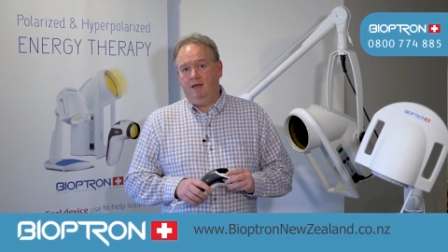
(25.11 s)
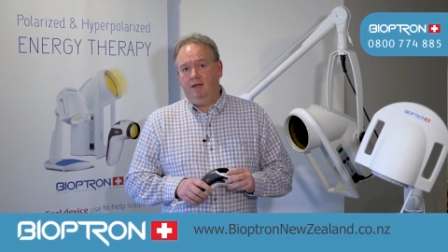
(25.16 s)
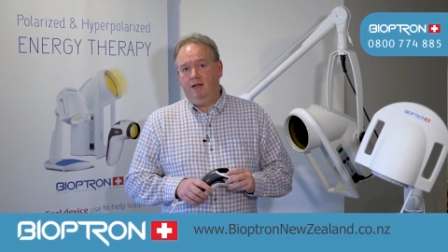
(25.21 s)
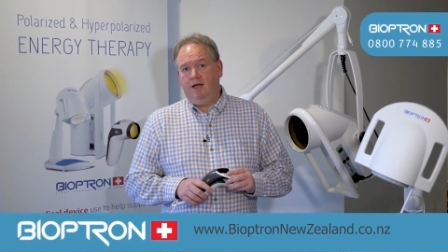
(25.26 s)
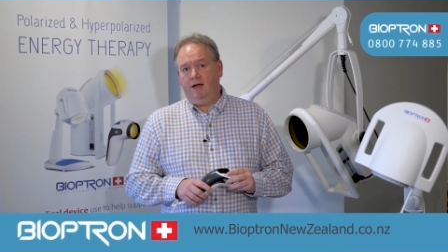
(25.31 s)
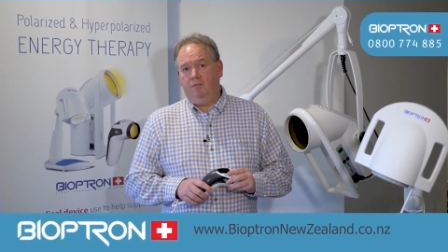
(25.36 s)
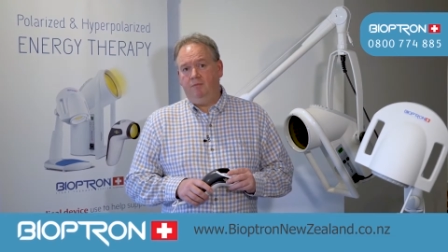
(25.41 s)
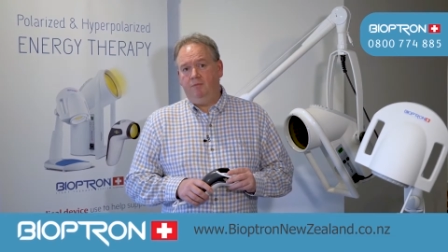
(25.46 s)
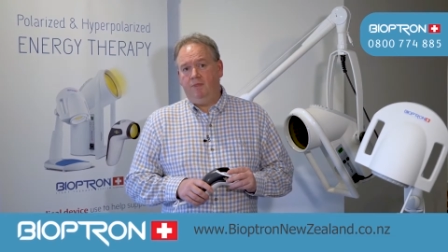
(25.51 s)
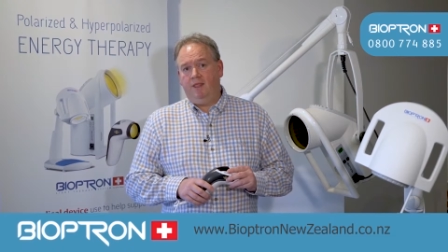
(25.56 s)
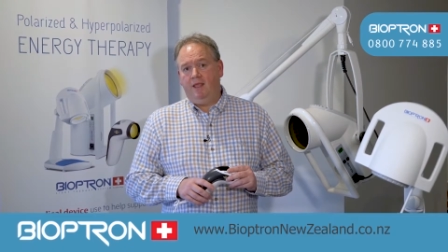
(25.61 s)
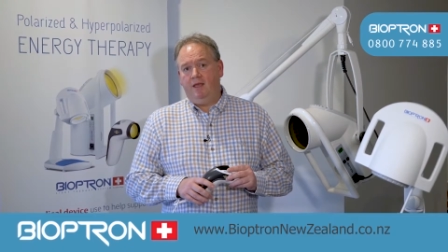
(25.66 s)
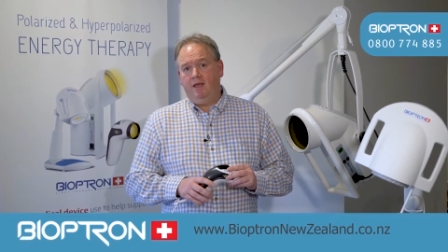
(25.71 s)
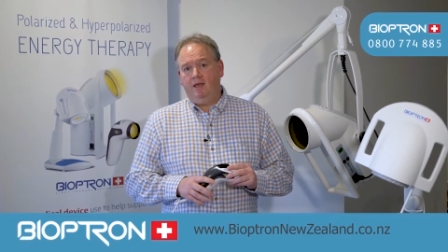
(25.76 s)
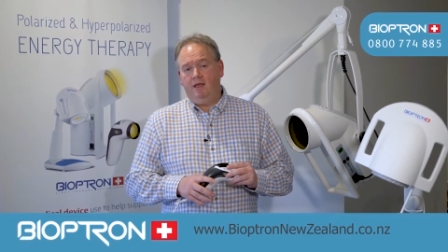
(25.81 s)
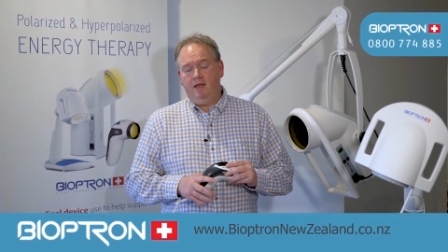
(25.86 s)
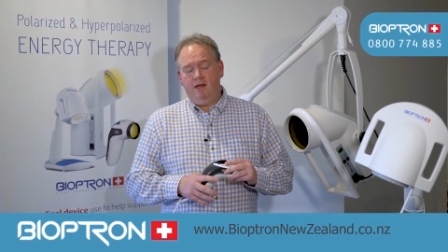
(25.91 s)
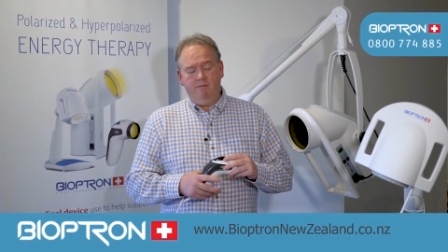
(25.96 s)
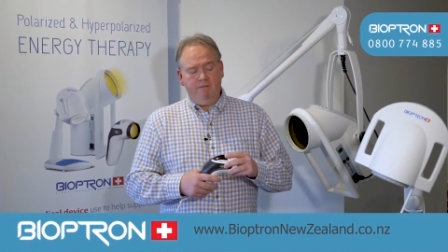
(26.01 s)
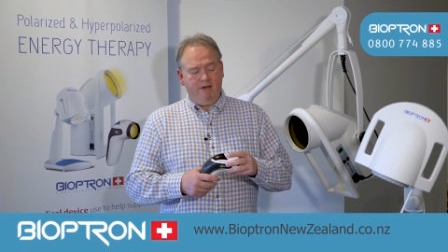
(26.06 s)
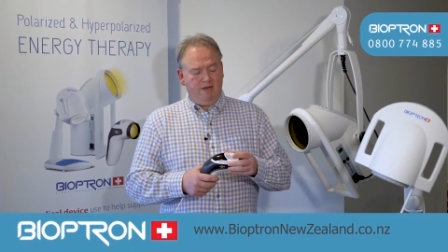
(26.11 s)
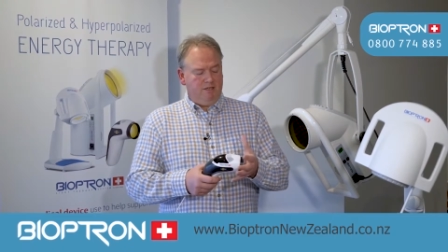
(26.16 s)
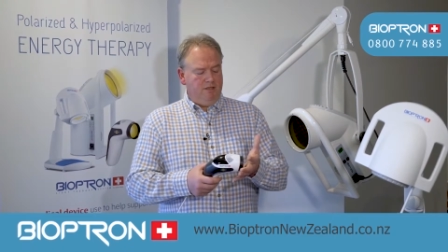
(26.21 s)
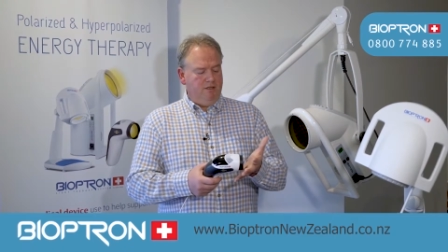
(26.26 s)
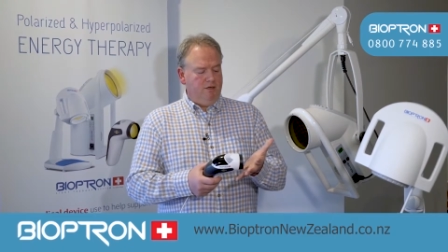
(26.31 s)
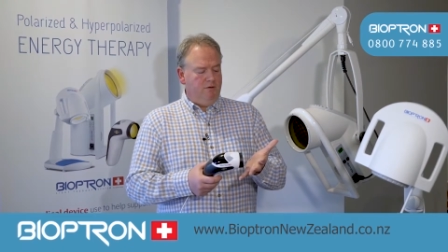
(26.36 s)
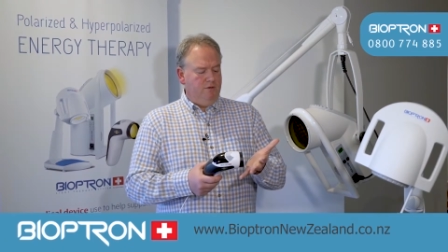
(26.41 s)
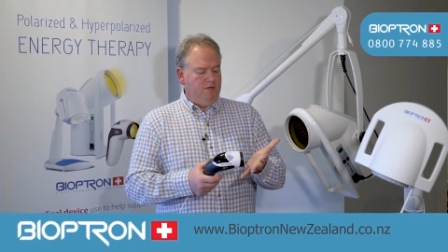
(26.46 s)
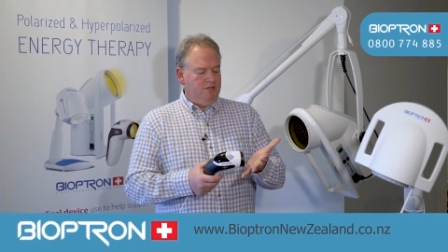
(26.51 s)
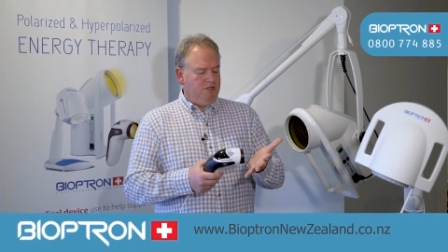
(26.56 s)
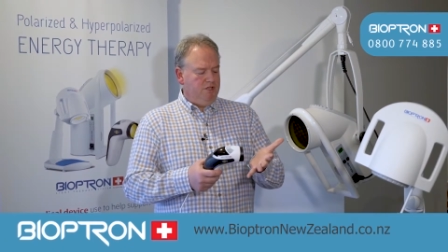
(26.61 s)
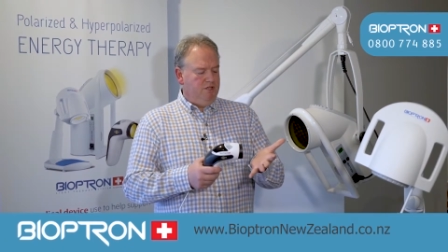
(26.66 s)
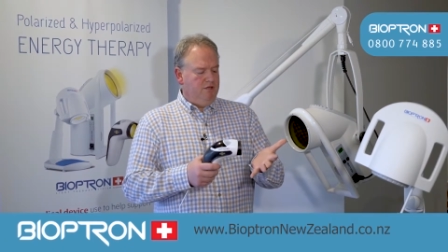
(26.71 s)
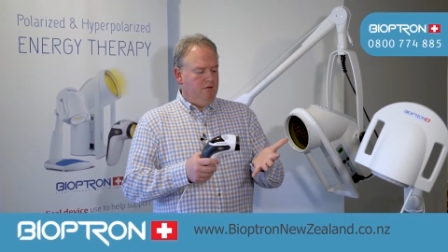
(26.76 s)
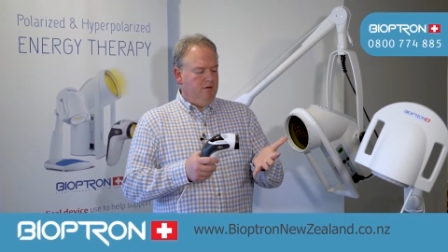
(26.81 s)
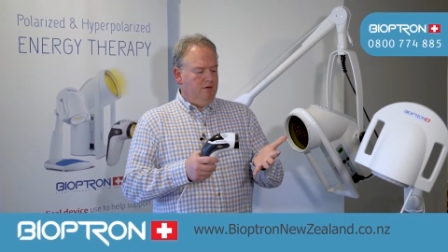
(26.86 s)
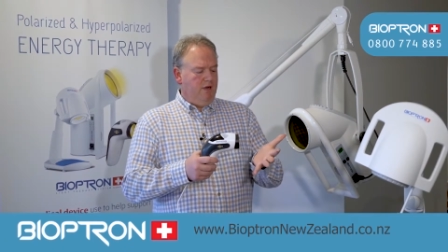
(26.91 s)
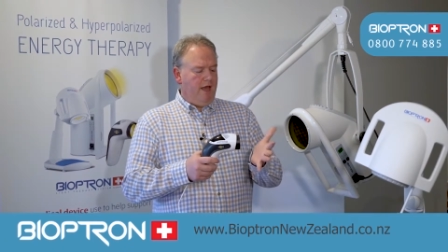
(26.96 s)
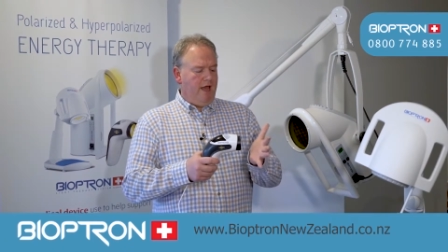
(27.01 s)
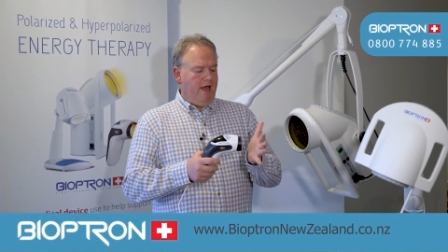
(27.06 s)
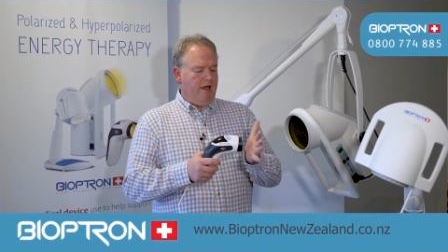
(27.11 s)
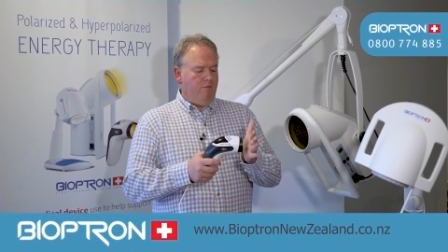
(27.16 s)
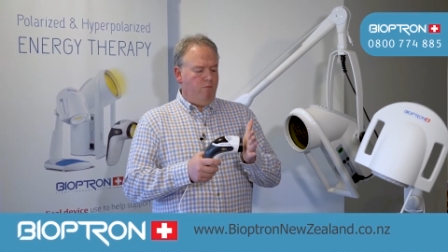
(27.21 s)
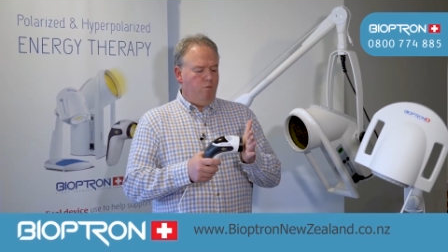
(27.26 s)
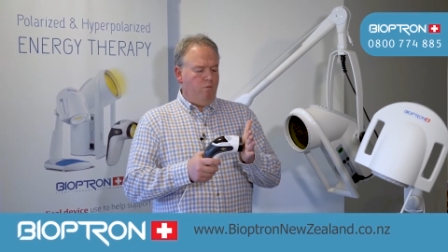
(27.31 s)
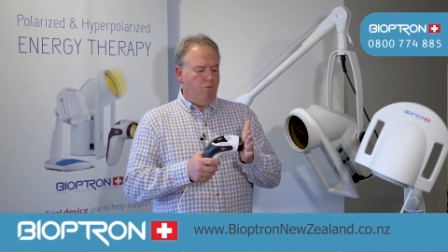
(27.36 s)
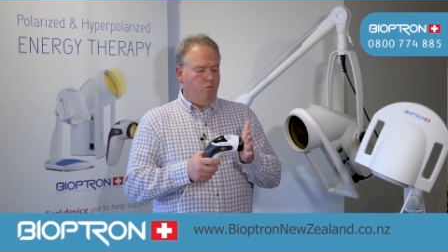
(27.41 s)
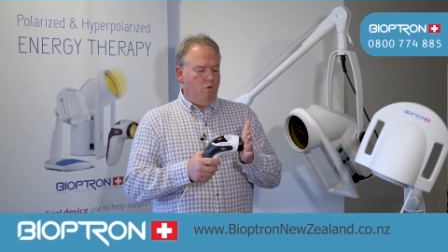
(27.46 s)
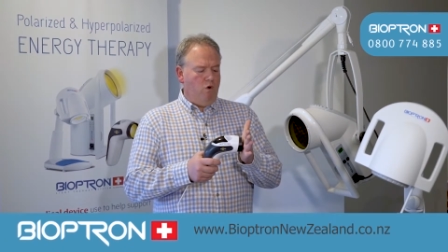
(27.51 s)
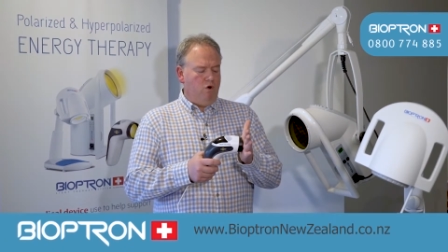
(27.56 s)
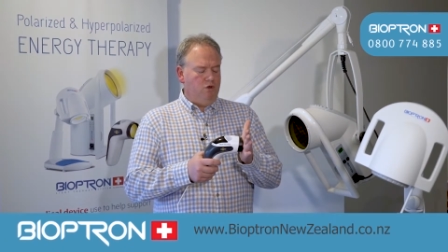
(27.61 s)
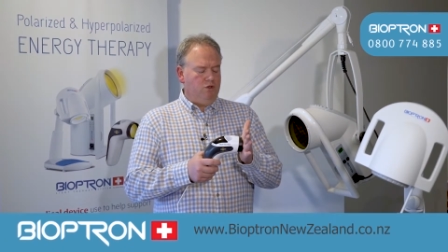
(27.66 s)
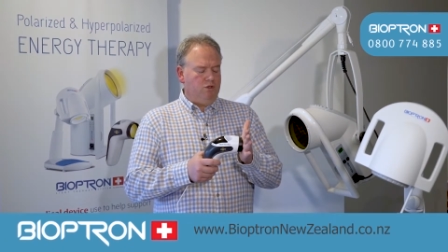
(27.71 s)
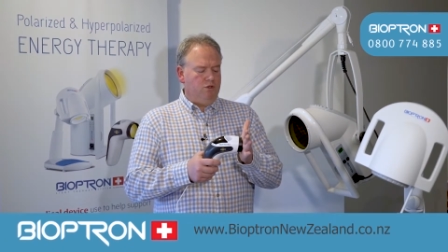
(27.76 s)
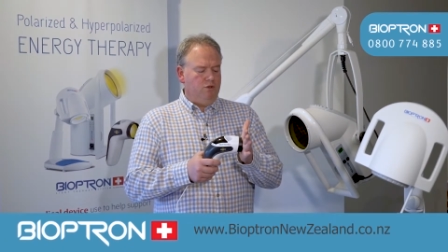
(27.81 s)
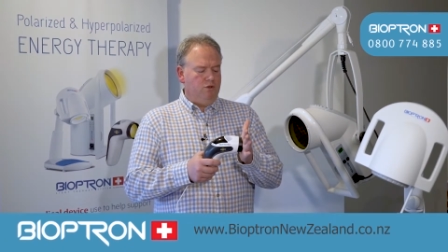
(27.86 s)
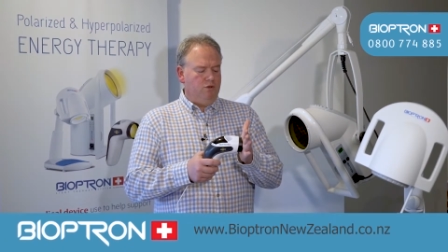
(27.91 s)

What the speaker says: Now, getting back to the question, what